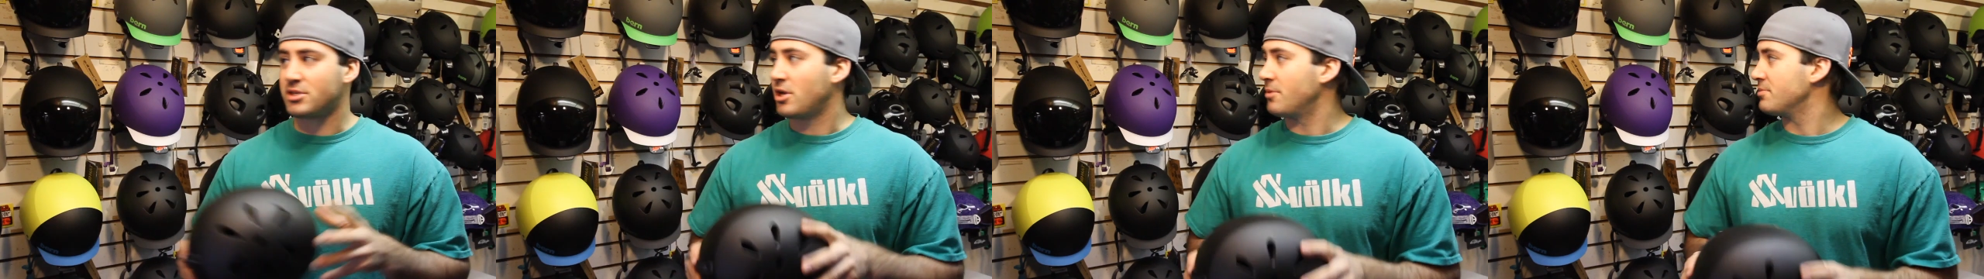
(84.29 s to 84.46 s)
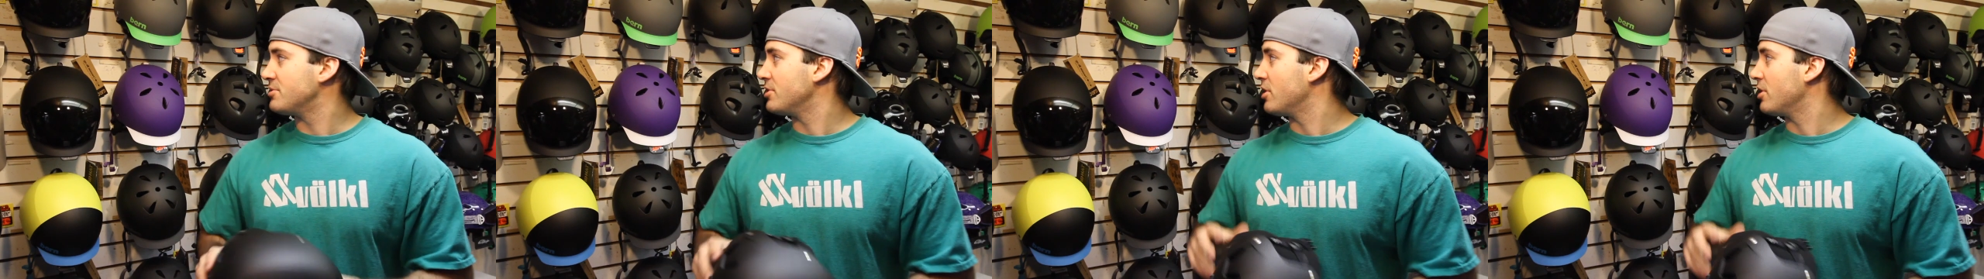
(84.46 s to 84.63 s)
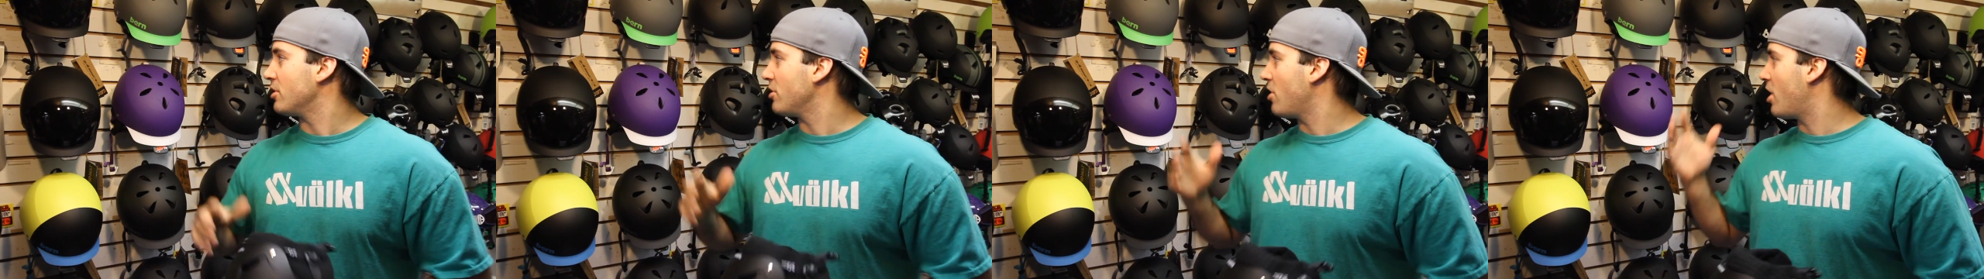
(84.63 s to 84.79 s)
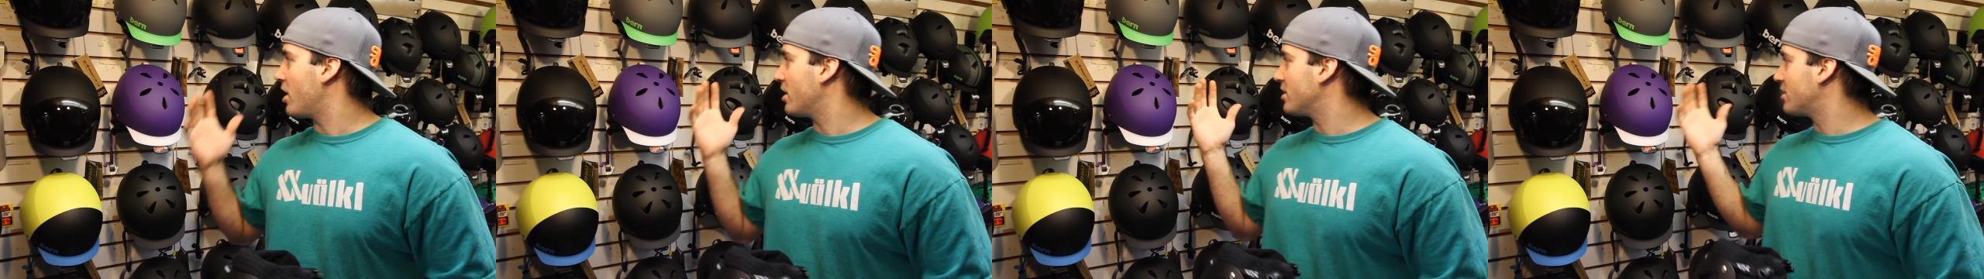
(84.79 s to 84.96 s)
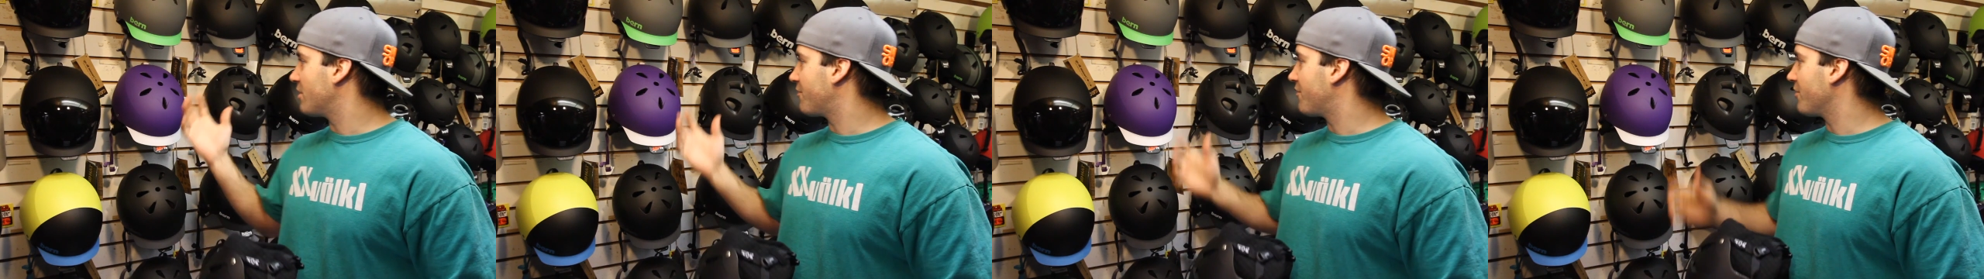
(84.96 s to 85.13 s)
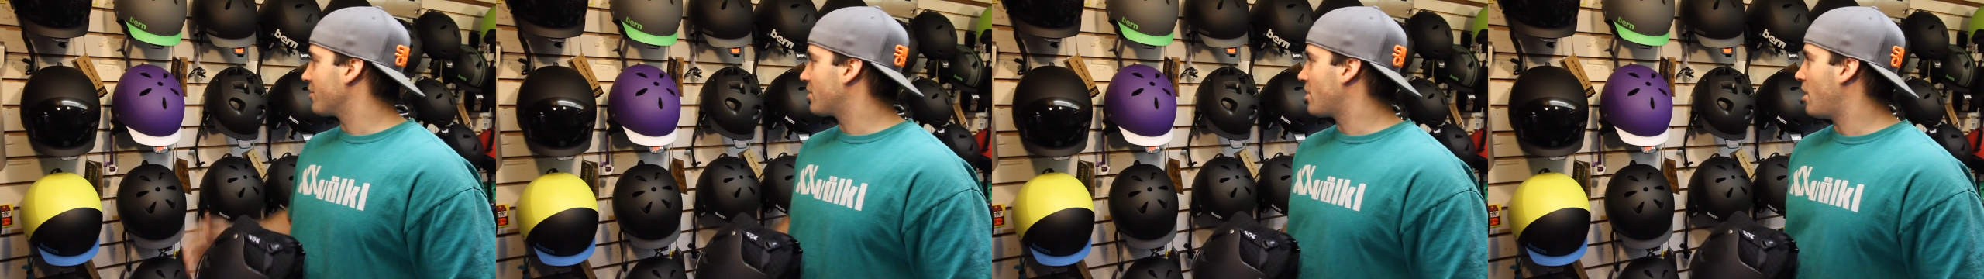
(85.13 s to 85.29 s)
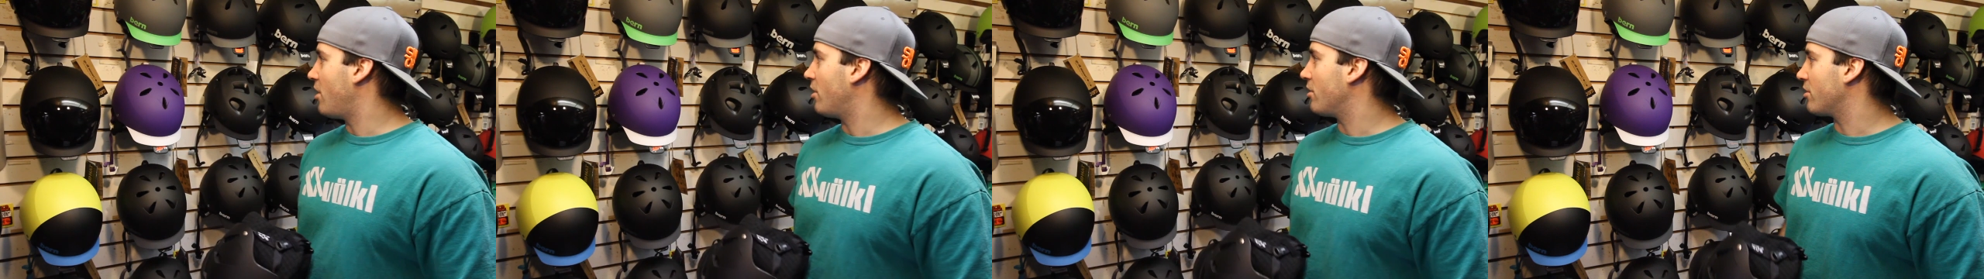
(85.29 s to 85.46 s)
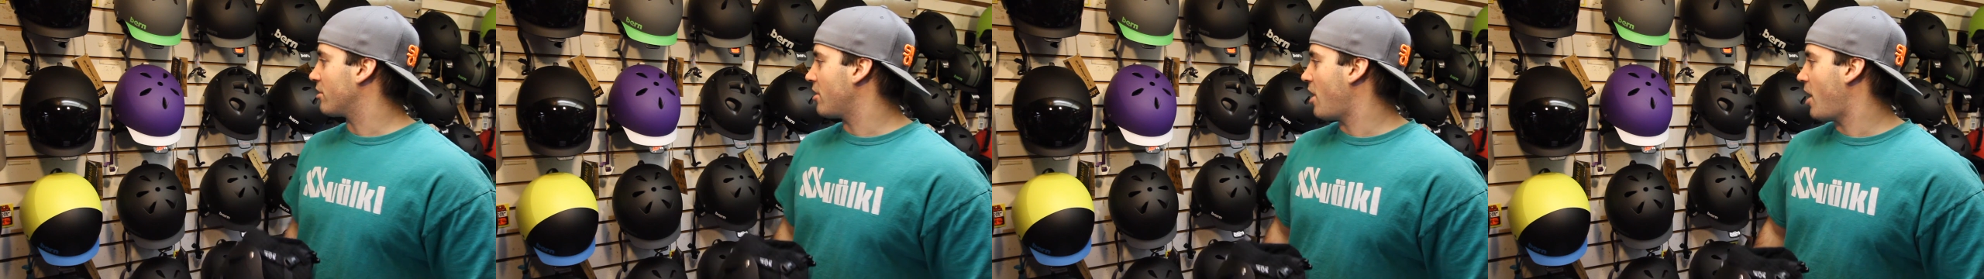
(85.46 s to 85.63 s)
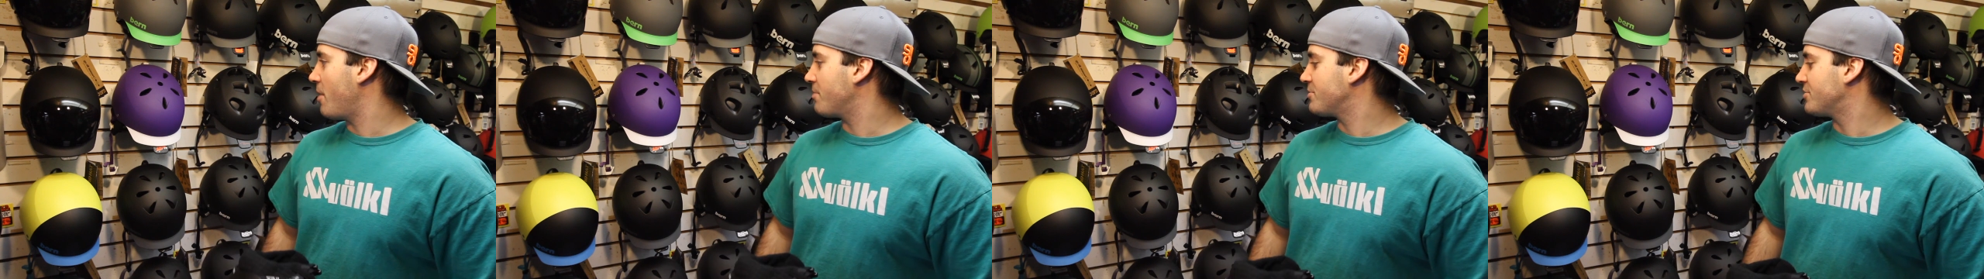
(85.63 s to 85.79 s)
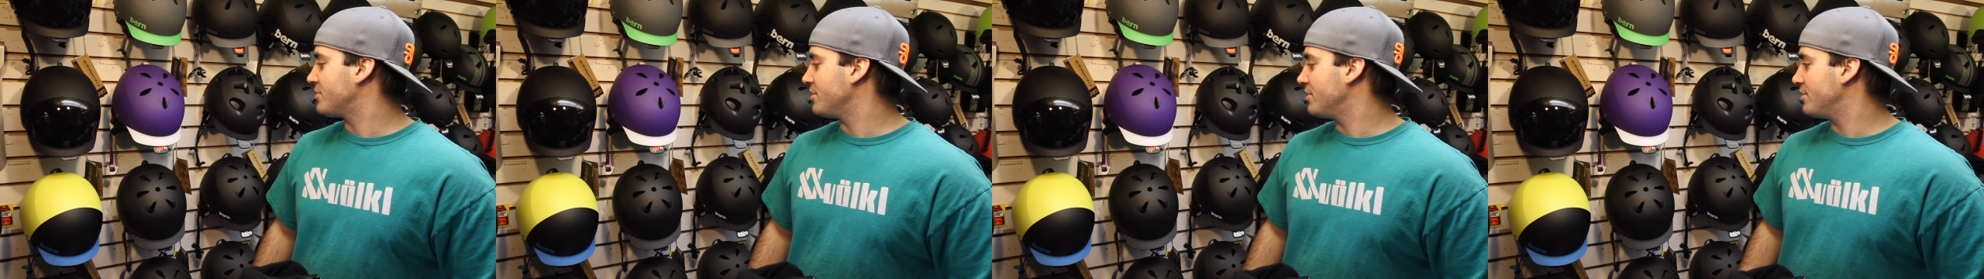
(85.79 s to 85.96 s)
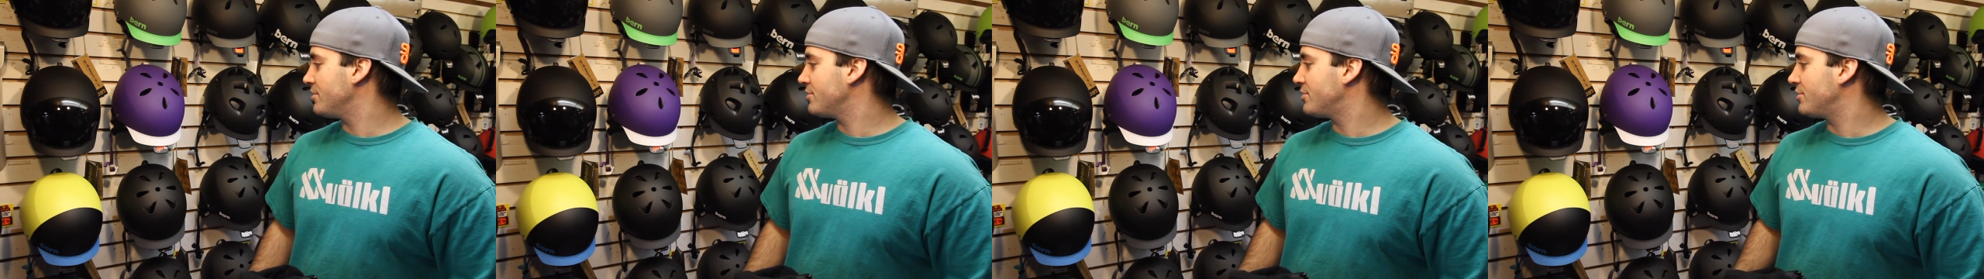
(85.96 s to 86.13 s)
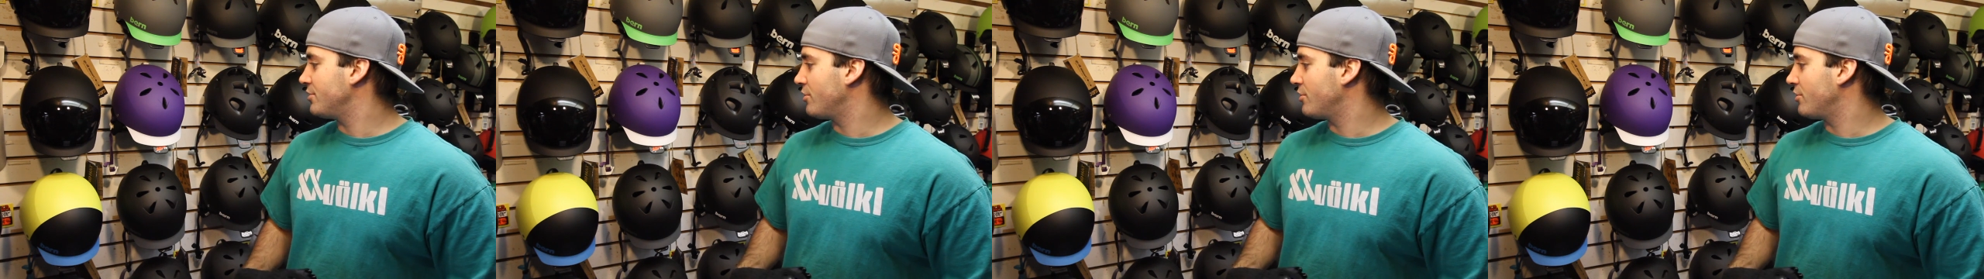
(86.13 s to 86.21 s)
comes in a lot of different color options.